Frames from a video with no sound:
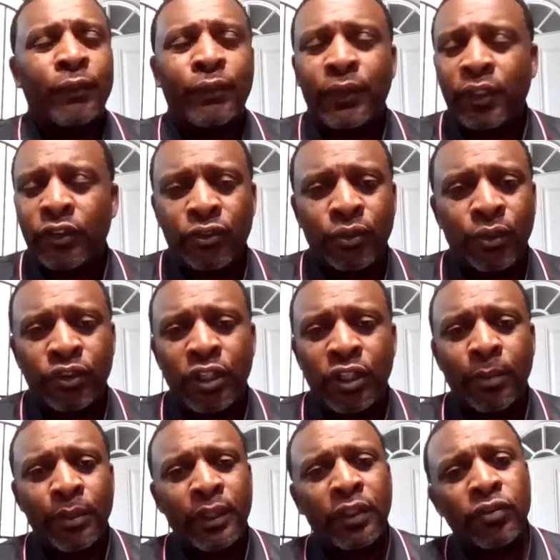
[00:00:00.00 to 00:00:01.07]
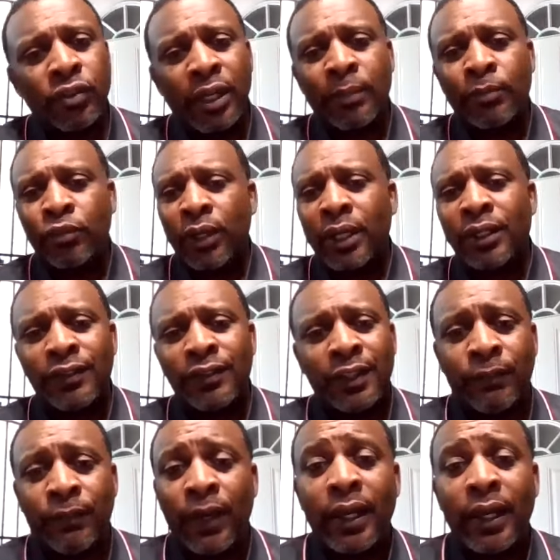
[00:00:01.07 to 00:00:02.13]
different insurance companies. I'm trying to
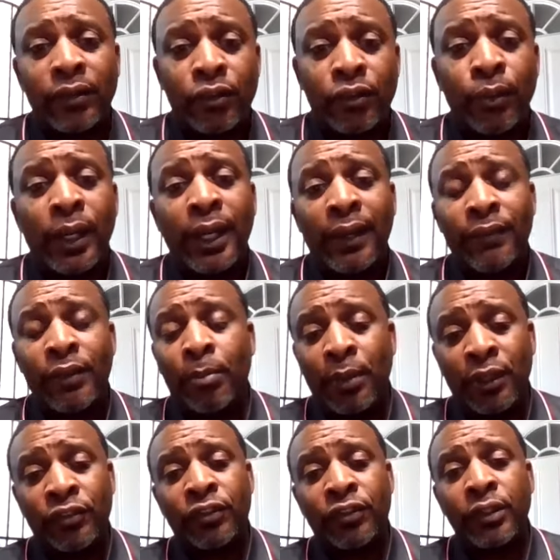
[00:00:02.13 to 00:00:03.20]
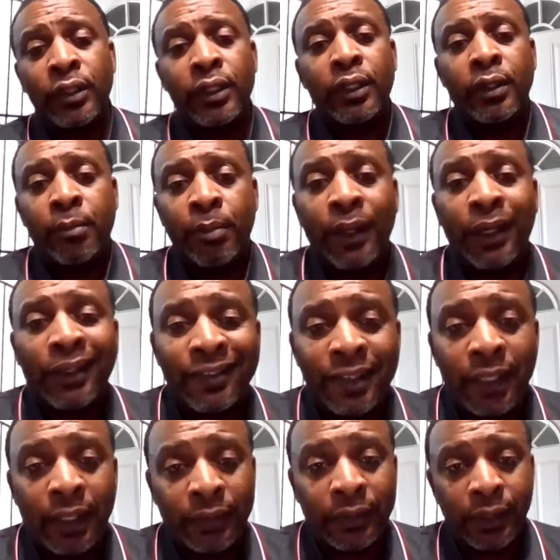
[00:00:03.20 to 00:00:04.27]
see do I have the best
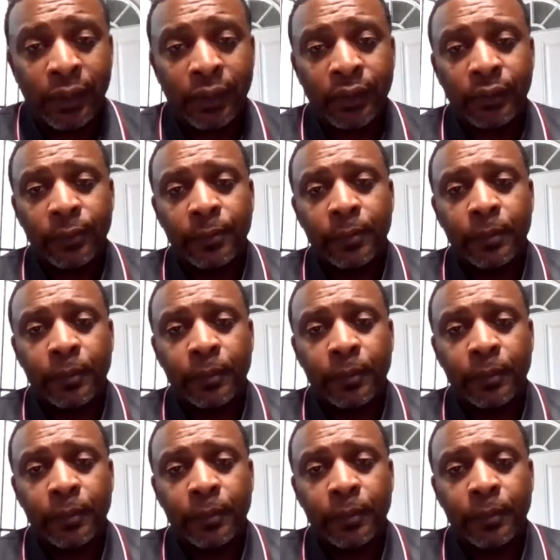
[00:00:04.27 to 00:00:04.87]
policy out there.